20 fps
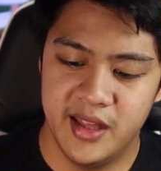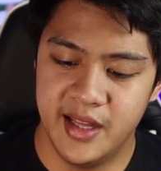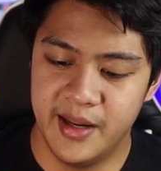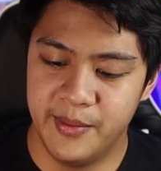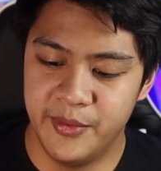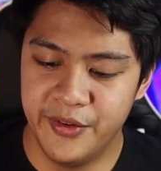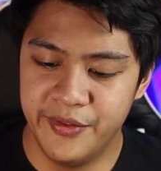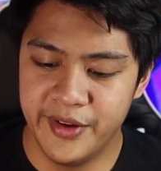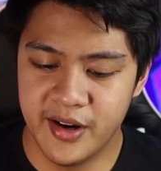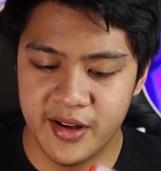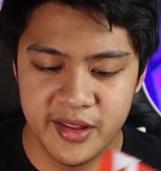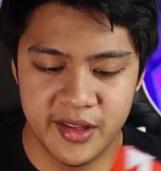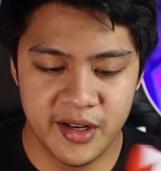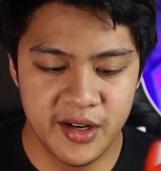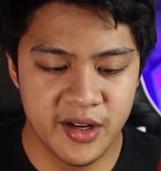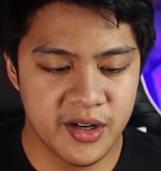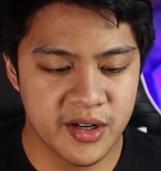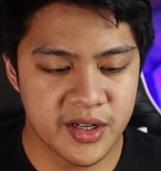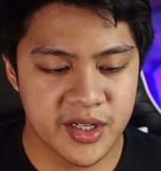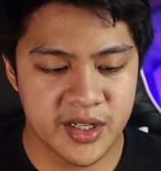Then moving on to
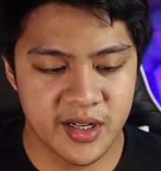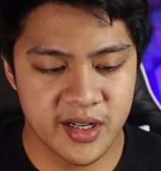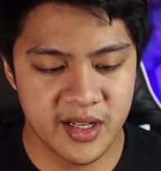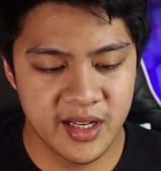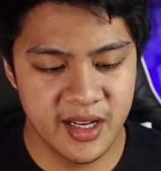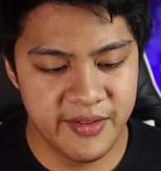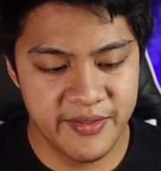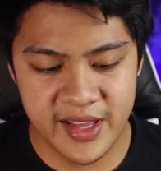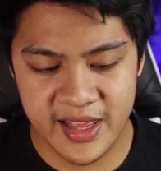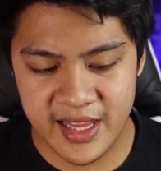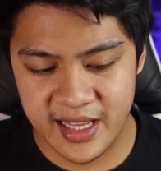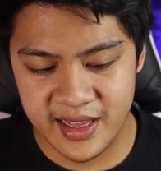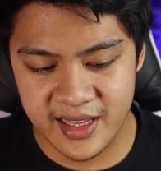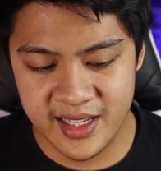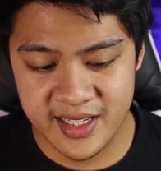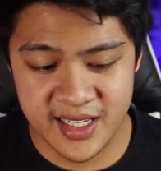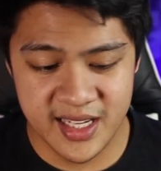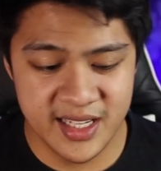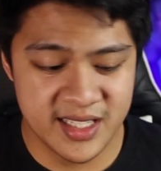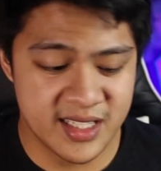the cushion, given that
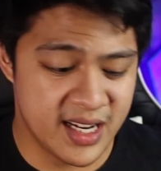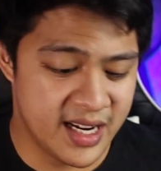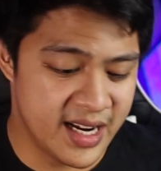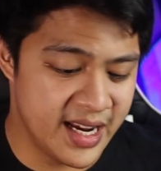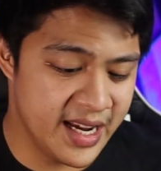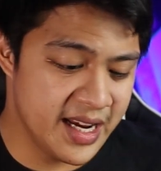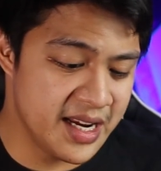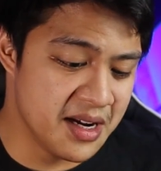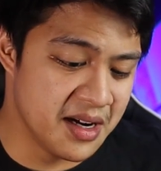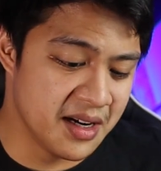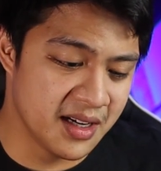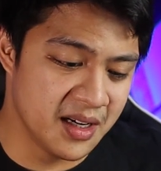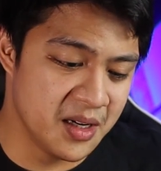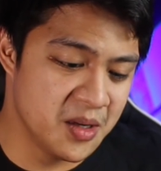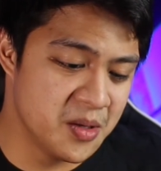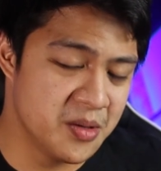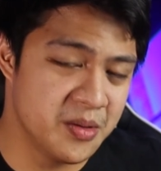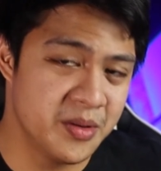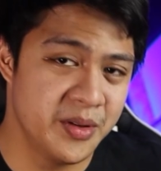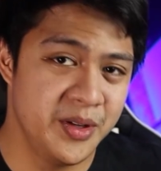this is a Nike Dunk
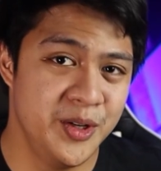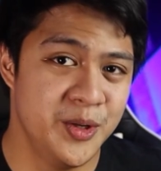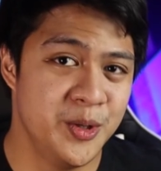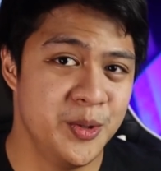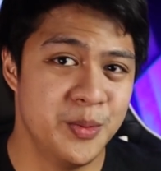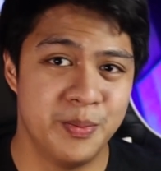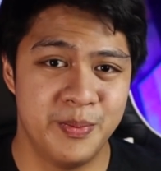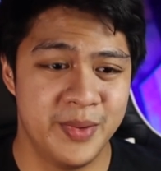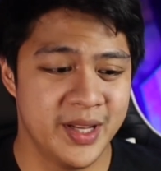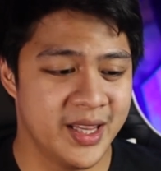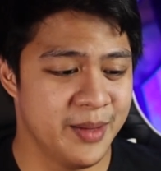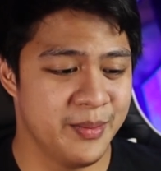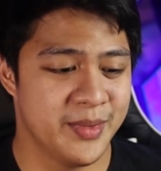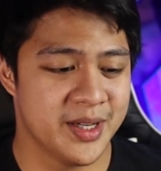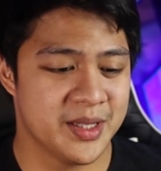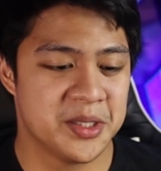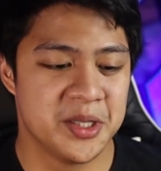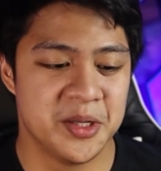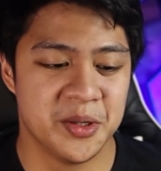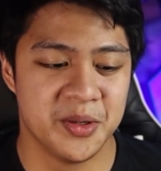Low, you pretty
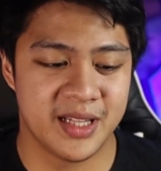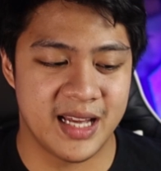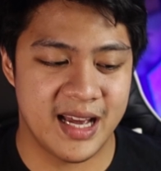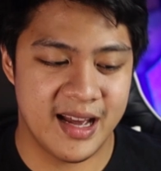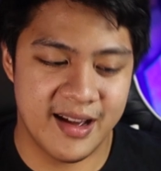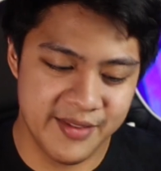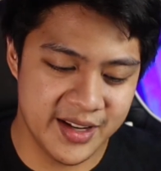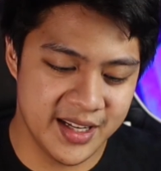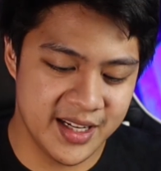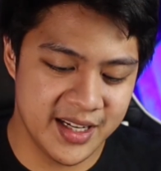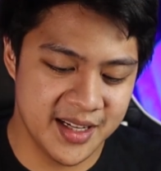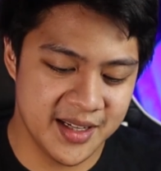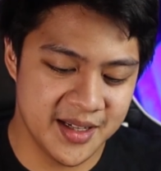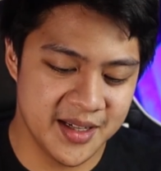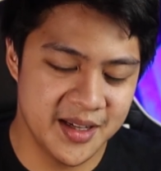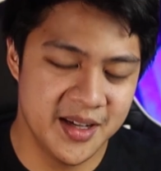much don't have any